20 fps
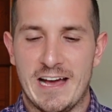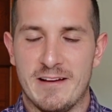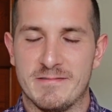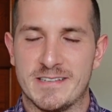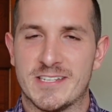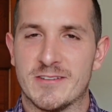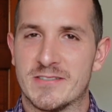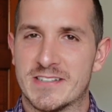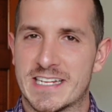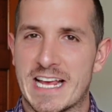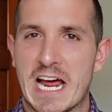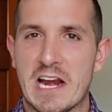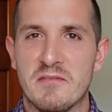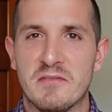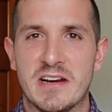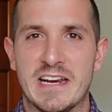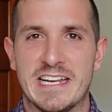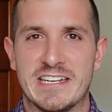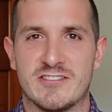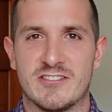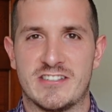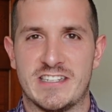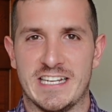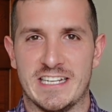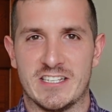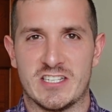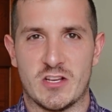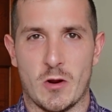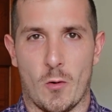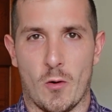So it's kind of an interesting
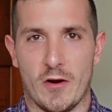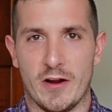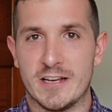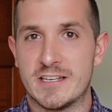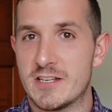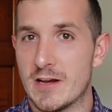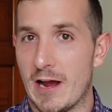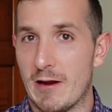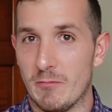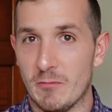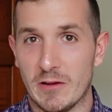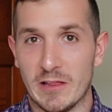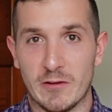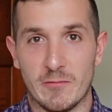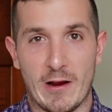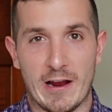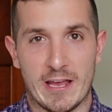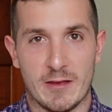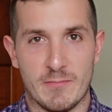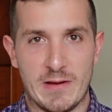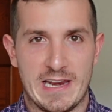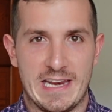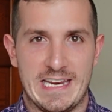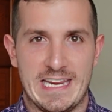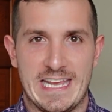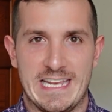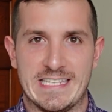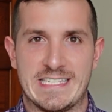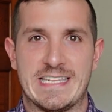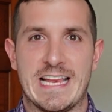story. So I really recommended
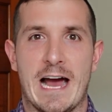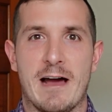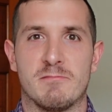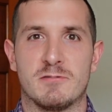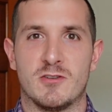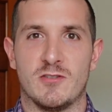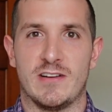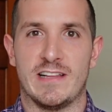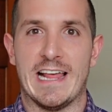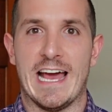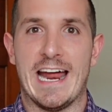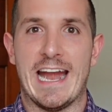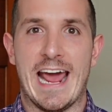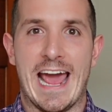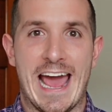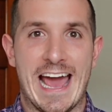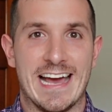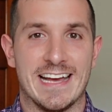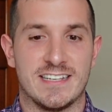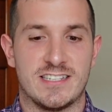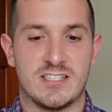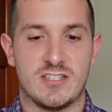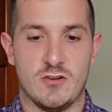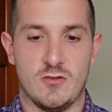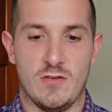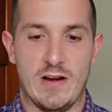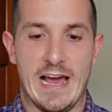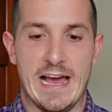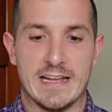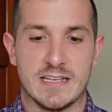he stop doing that as
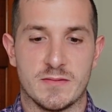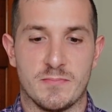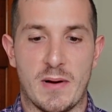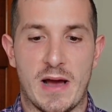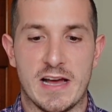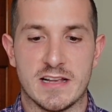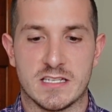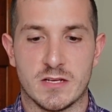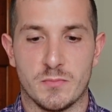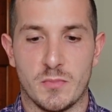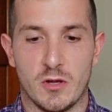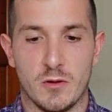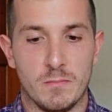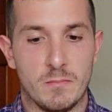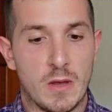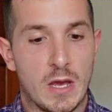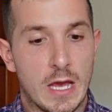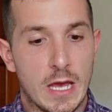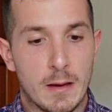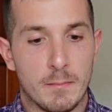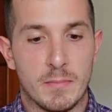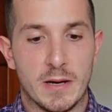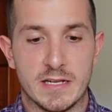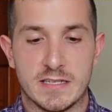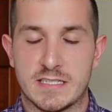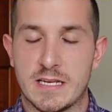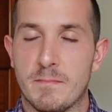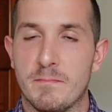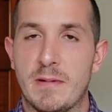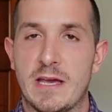soon as possible. But
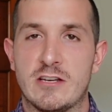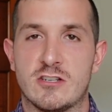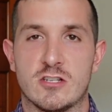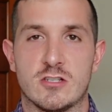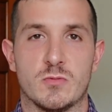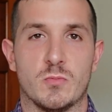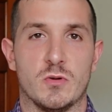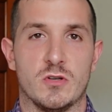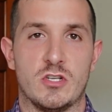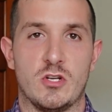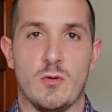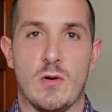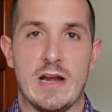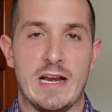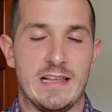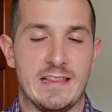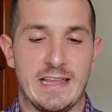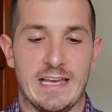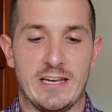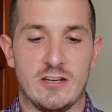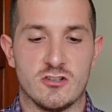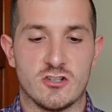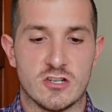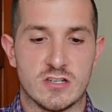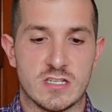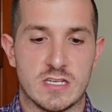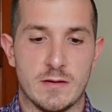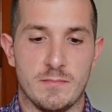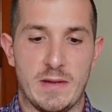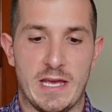some patients will do anything
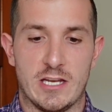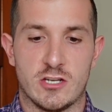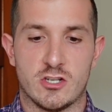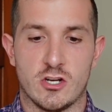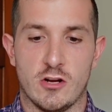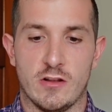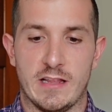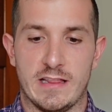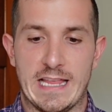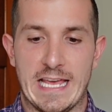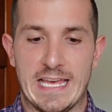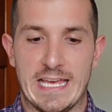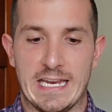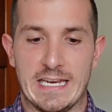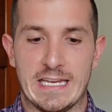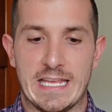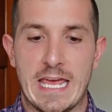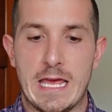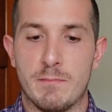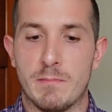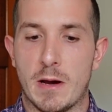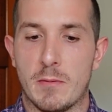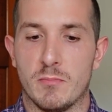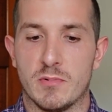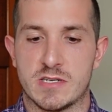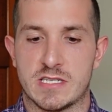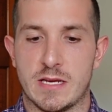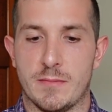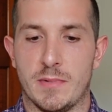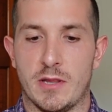just to make sure that they can keep up
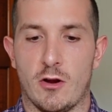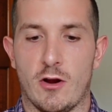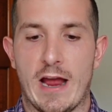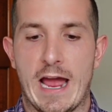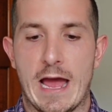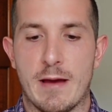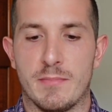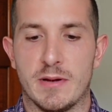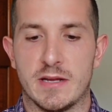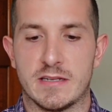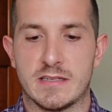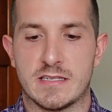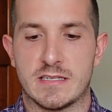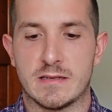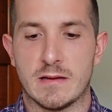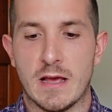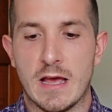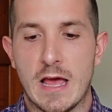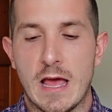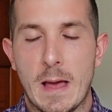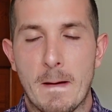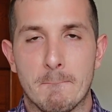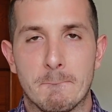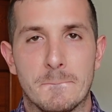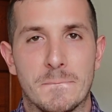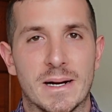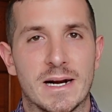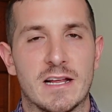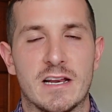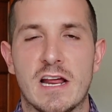with some of their habits.
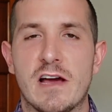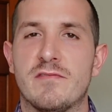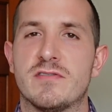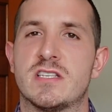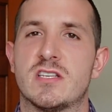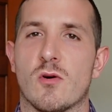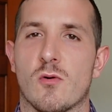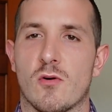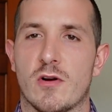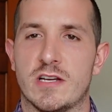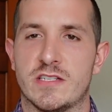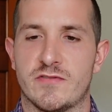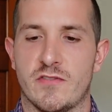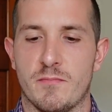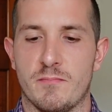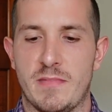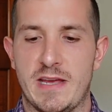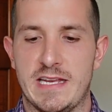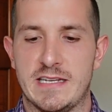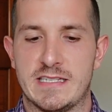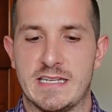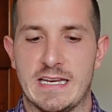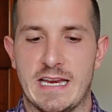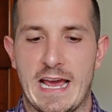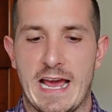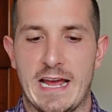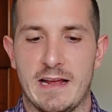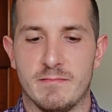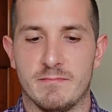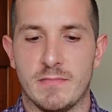But enough stories from me
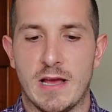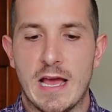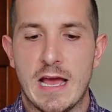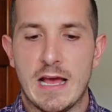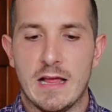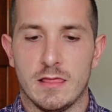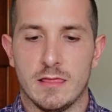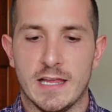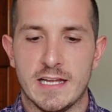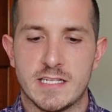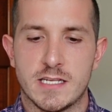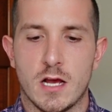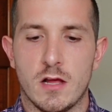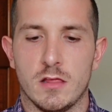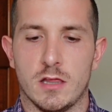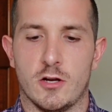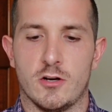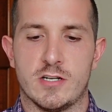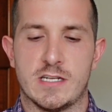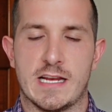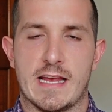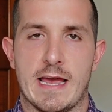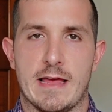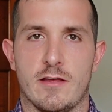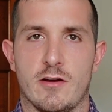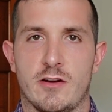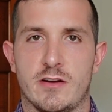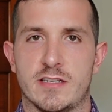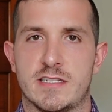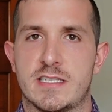today. Let's all learn
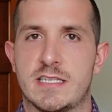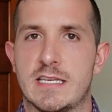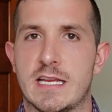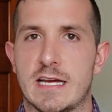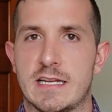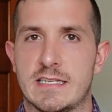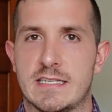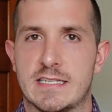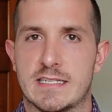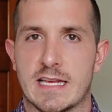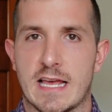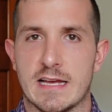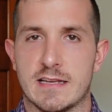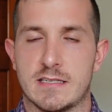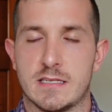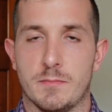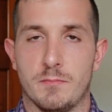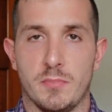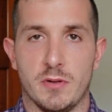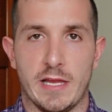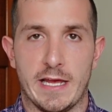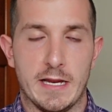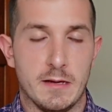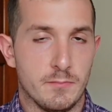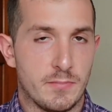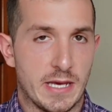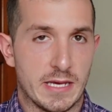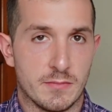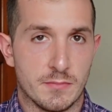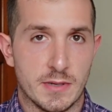together and discuss some plant
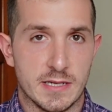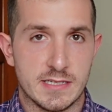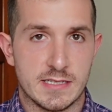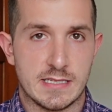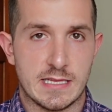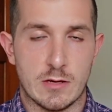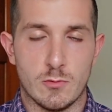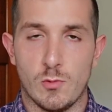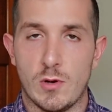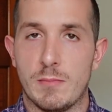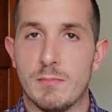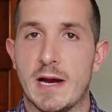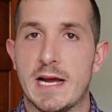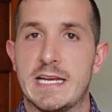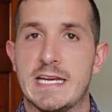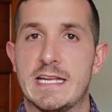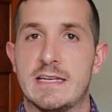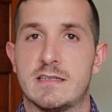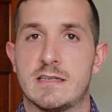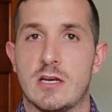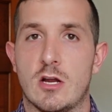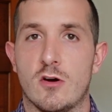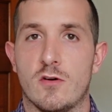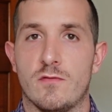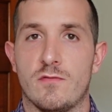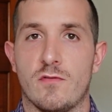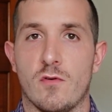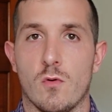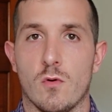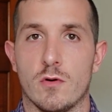pigments that we might need to know
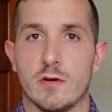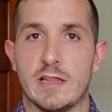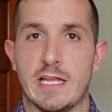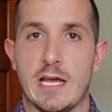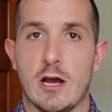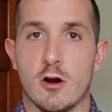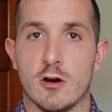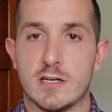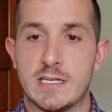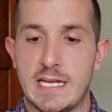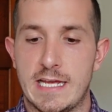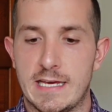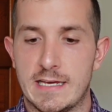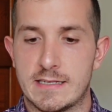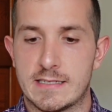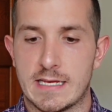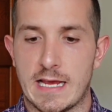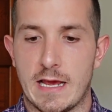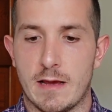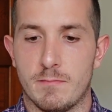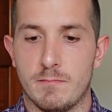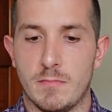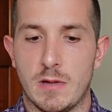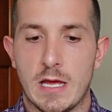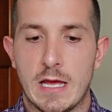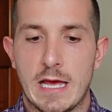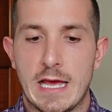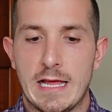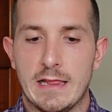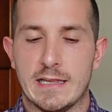for the RD exam.
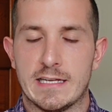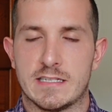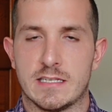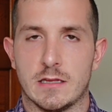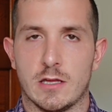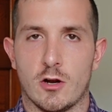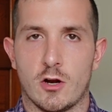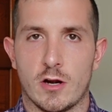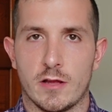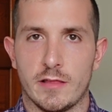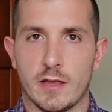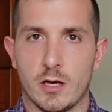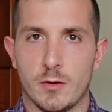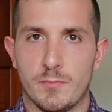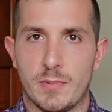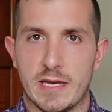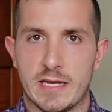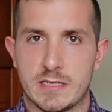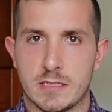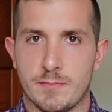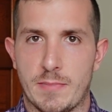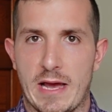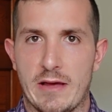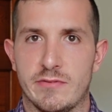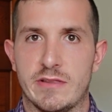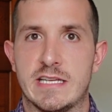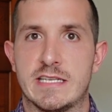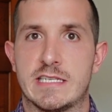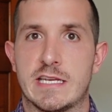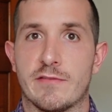Let's learn a little bit about
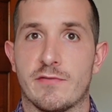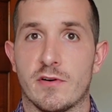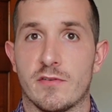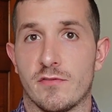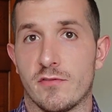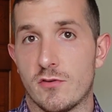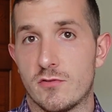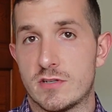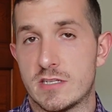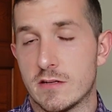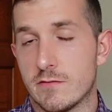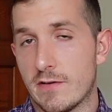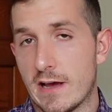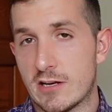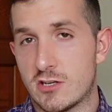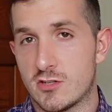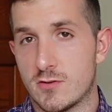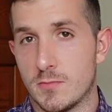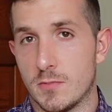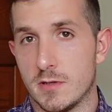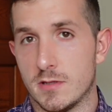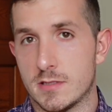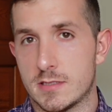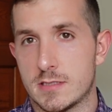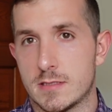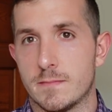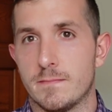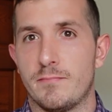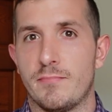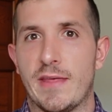these different fruits and
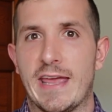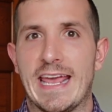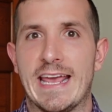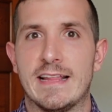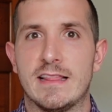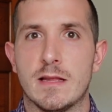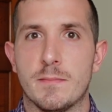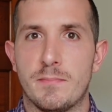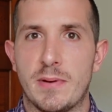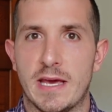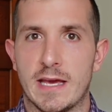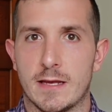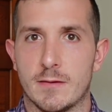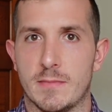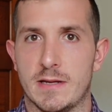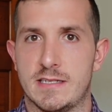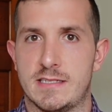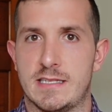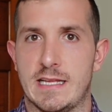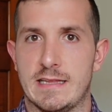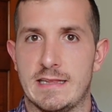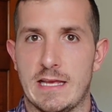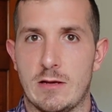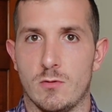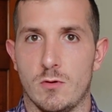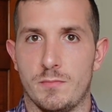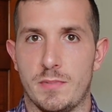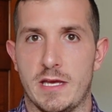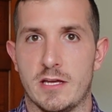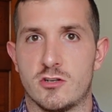vegetables and the pigments that they
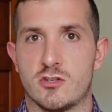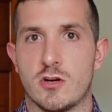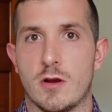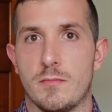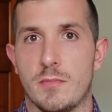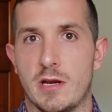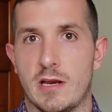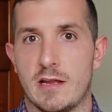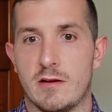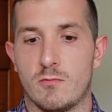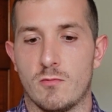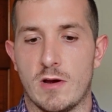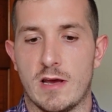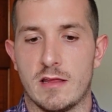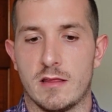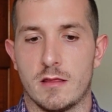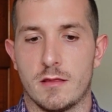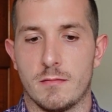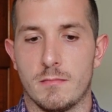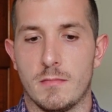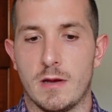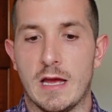will be attributed with.